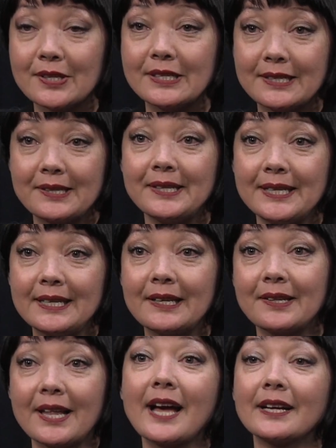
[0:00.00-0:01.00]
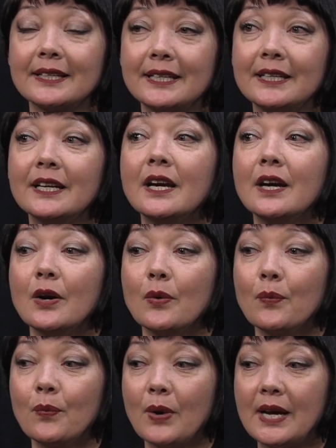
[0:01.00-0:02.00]
to see exactly
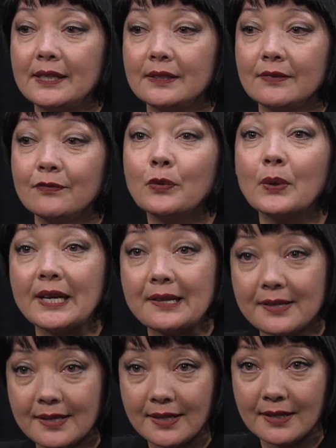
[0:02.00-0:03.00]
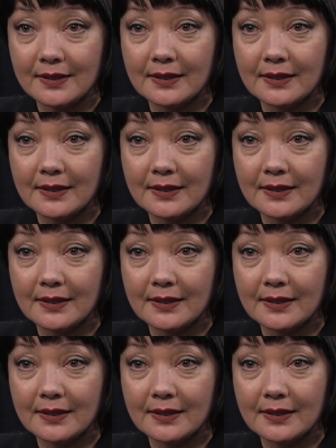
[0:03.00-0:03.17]
what voice,